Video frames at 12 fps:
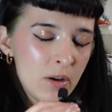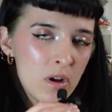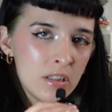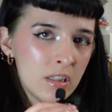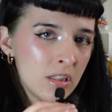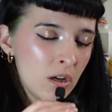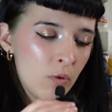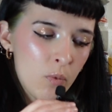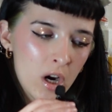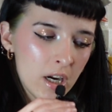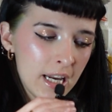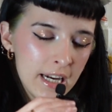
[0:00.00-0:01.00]
wants to
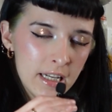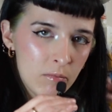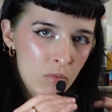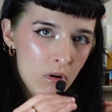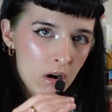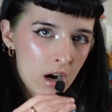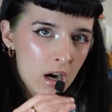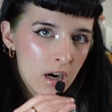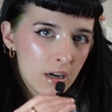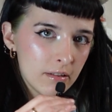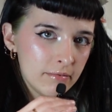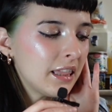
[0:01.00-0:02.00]
work
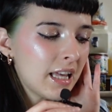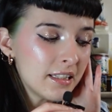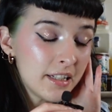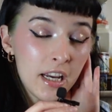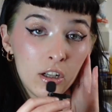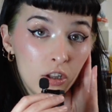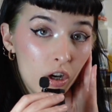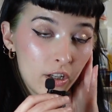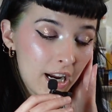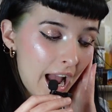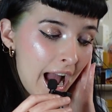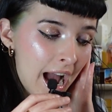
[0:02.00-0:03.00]
anymore. Let's take a
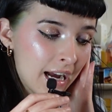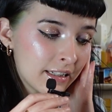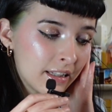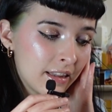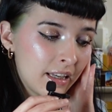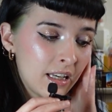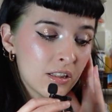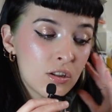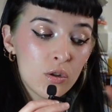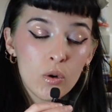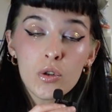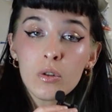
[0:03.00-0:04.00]
look at the
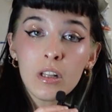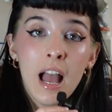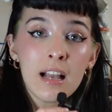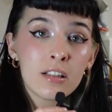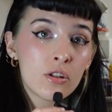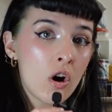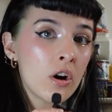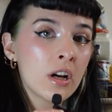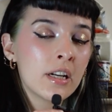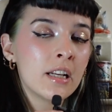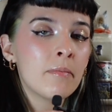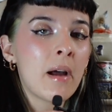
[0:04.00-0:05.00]
social class
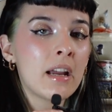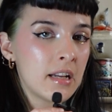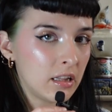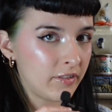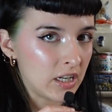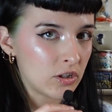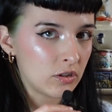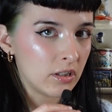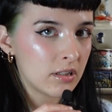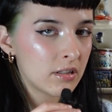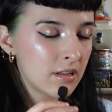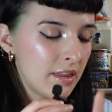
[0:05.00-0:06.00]
targeted by
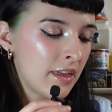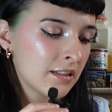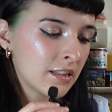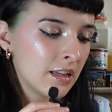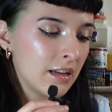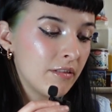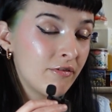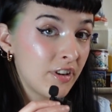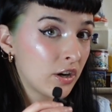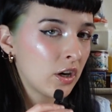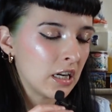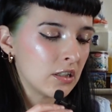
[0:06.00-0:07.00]
televangelists. That's
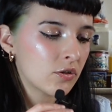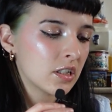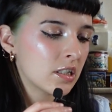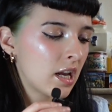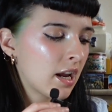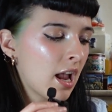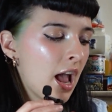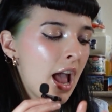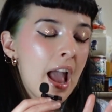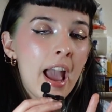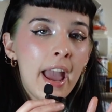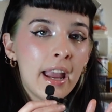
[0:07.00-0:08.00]
very interesting.
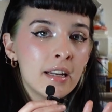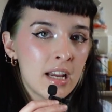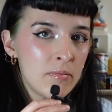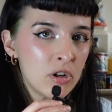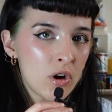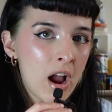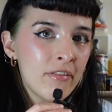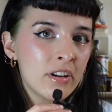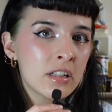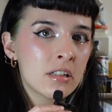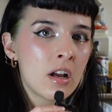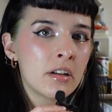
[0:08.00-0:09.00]
A
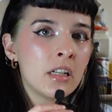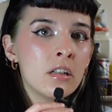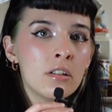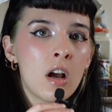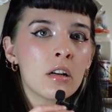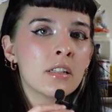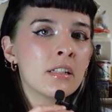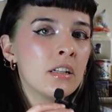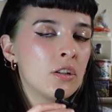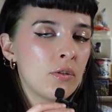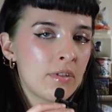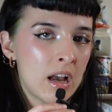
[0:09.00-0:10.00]
demographic study conducted
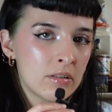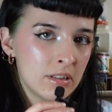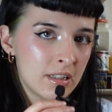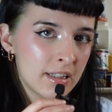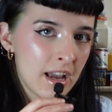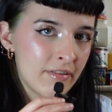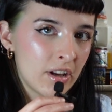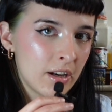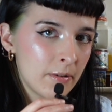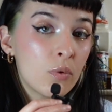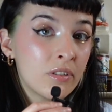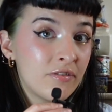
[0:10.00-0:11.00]
in
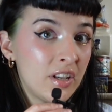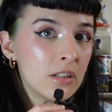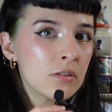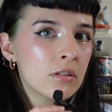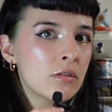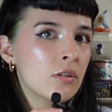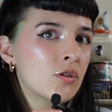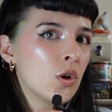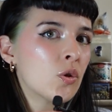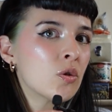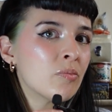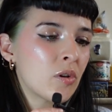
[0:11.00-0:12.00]
2007 reveals the
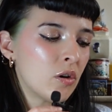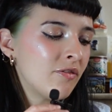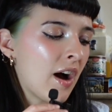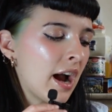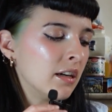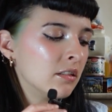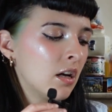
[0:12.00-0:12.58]
social profile